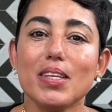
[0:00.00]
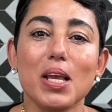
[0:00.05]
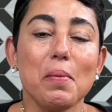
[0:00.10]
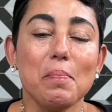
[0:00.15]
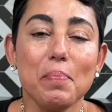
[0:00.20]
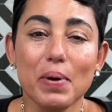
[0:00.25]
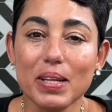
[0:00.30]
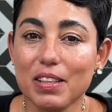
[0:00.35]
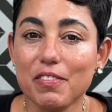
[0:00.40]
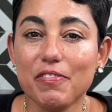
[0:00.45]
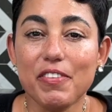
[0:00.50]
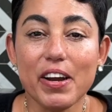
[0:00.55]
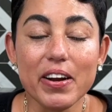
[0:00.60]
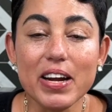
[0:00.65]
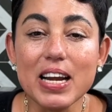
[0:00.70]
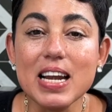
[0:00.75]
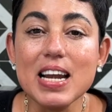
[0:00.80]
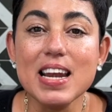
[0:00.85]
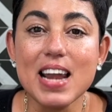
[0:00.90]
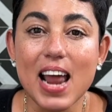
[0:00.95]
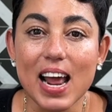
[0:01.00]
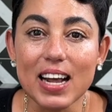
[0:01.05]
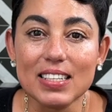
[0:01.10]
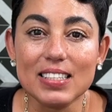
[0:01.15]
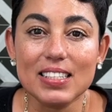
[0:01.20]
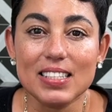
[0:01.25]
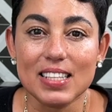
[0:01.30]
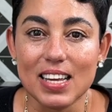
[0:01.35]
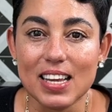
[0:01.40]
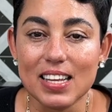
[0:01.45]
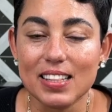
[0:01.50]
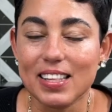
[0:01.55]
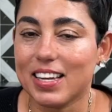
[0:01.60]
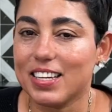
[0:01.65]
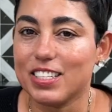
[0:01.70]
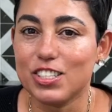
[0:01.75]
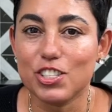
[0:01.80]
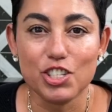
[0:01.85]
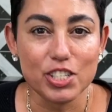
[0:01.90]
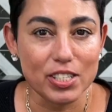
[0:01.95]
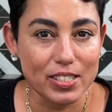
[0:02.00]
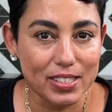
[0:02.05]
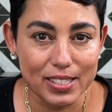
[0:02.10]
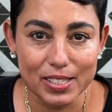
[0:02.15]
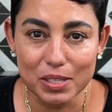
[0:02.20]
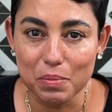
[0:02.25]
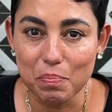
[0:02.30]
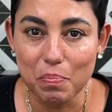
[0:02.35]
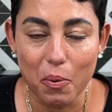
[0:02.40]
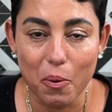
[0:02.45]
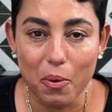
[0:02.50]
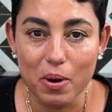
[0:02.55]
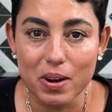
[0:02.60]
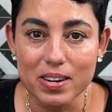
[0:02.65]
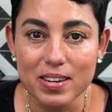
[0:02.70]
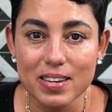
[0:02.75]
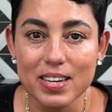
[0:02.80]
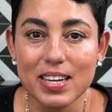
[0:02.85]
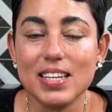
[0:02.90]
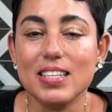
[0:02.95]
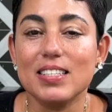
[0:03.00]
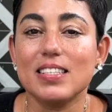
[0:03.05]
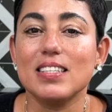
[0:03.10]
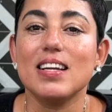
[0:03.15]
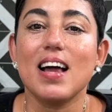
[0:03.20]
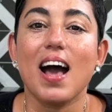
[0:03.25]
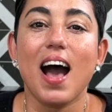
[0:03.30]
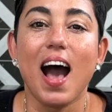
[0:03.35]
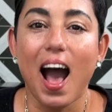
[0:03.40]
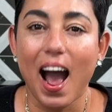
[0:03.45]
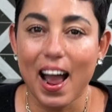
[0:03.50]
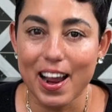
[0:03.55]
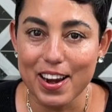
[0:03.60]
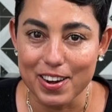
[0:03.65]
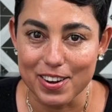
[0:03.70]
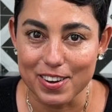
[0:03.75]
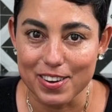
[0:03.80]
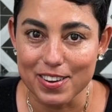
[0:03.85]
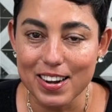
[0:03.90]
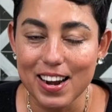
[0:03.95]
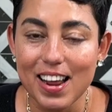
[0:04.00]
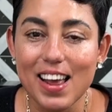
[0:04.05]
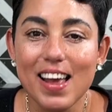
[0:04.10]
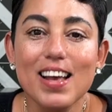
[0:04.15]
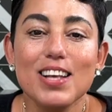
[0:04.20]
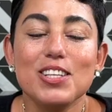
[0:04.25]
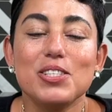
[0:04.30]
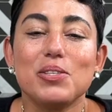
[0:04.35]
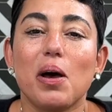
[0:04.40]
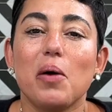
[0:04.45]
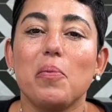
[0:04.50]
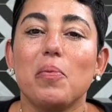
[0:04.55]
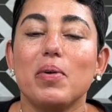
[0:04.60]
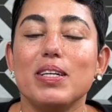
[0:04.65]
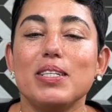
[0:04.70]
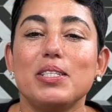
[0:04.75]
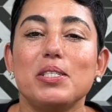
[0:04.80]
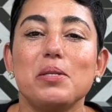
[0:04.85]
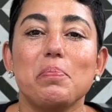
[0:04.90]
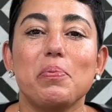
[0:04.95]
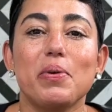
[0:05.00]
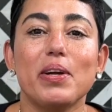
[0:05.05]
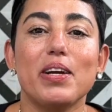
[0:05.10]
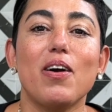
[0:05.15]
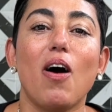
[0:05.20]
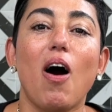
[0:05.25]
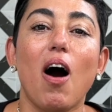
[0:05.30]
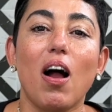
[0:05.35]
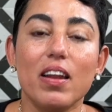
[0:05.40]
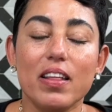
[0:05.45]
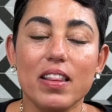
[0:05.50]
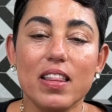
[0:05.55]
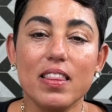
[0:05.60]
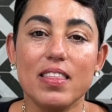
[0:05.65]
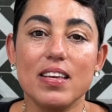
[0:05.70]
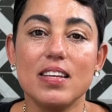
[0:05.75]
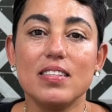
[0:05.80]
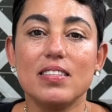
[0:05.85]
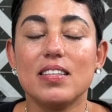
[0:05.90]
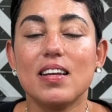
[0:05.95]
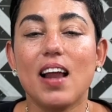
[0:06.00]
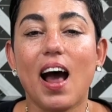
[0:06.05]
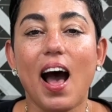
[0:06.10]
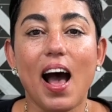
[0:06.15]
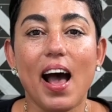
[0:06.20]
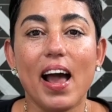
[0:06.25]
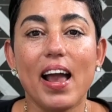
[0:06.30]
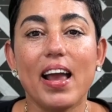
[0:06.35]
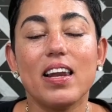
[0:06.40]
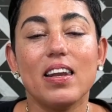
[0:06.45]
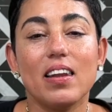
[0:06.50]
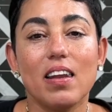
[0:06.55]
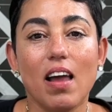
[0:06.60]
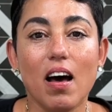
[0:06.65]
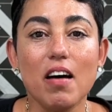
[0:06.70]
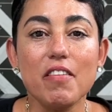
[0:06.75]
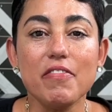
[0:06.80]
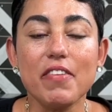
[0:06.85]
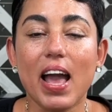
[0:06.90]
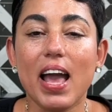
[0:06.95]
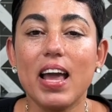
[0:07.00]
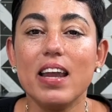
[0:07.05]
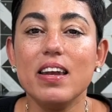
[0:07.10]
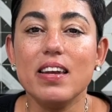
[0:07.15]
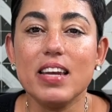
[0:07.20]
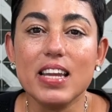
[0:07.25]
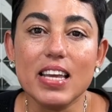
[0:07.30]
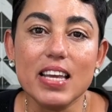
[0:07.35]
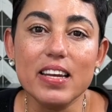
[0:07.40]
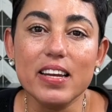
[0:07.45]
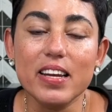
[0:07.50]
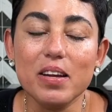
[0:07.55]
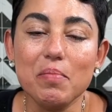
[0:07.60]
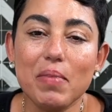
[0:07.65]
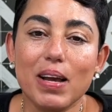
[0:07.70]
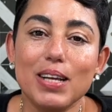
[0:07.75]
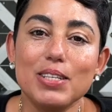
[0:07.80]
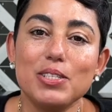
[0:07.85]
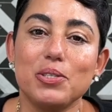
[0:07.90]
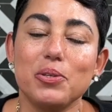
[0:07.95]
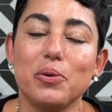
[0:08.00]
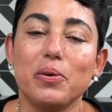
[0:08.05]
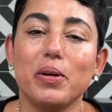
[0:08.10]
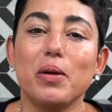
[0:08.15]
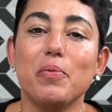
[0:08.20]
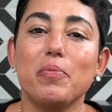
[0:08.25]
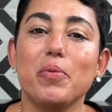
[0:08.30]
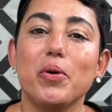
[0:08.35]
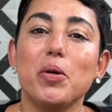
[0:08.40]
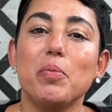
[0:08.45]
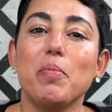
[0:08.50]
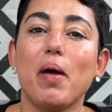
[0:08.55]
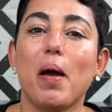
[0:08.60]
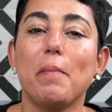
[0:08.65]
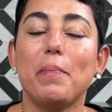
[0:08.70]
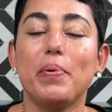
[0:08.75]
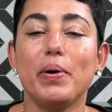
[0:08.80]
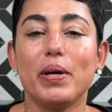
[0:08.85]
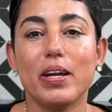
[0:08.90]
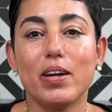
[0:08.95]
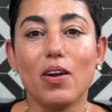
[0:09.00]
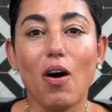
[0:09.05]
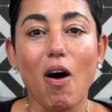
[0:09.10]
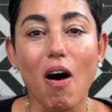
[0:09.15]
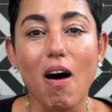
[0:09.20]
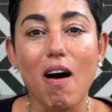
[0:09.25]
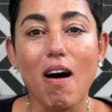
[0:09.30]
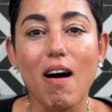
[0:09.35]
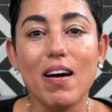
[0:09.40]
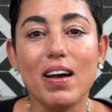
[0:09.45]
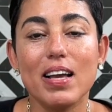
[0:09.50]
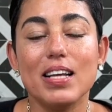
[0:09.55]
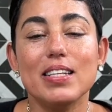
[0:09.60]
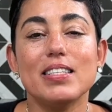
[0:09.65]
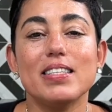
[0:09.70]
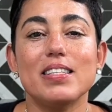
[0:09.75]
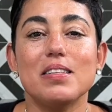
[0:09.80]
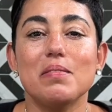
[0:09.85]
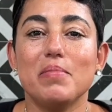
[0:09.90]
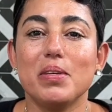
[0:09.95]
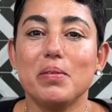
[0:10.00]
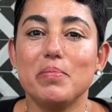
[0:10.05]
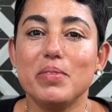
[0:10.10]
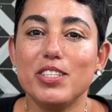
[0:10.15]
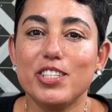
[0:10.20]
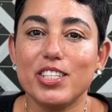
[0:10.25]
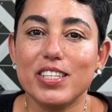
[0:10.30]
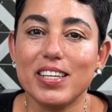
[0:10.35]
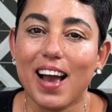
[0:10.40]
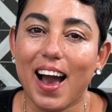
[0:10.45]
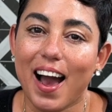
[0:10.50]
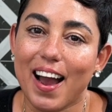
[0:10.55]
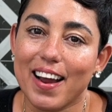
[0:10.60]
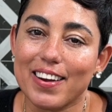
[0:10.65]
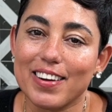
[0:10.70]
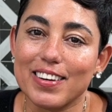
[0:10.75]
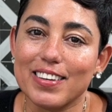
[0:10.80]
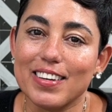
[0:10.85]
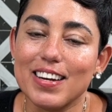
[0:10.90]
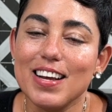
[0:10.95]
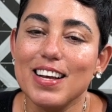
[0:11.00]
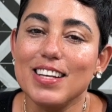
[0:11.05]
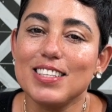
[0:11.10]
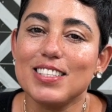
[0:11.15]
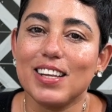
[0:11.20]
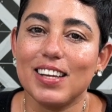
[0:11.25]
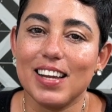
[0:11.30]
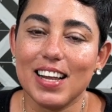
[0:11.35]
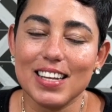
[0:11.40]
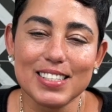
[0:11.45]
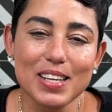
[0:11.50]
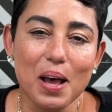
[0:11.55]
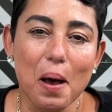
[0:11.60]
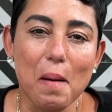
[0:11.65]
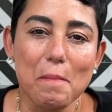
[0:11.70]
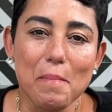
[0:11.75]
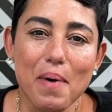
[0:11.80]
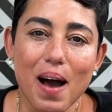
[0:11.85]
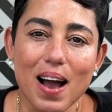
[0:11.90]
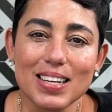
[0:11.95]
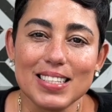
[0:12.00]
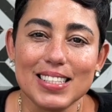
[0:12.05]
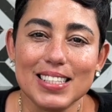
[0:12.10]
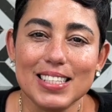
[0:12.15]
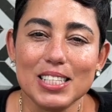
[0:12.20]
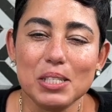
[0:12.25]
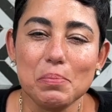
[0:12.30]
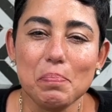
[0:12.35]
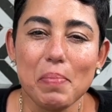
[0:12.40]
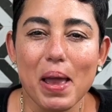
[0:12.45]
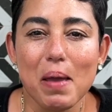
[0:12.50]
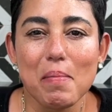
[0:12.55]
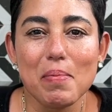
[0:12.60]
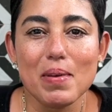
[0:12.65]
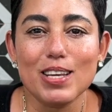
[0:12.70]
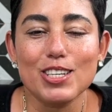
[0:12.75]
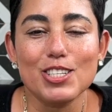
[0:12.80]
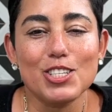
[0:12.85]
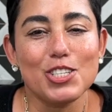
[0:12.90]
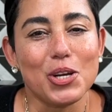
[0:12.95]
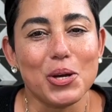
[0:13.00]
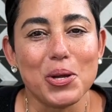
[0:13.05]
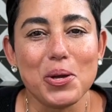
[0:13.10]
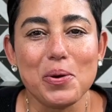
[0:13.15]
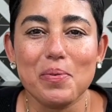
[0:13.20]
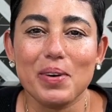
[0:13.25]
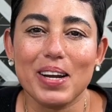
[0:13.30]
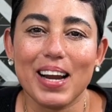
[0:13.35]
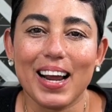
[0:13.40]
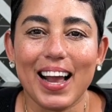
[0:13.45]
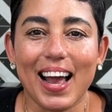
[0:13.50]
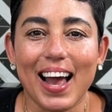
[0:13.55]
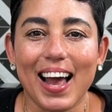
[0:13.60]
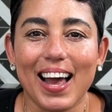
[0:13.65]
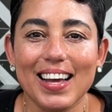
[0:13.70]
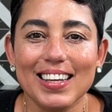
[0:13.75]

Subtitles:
But the very next thing that is just as important is an iron. So I wanted to bring all of the things that I love and need in my sewing room and put it all into the Mimi G iron. So let's unbox this baby and show you what I got.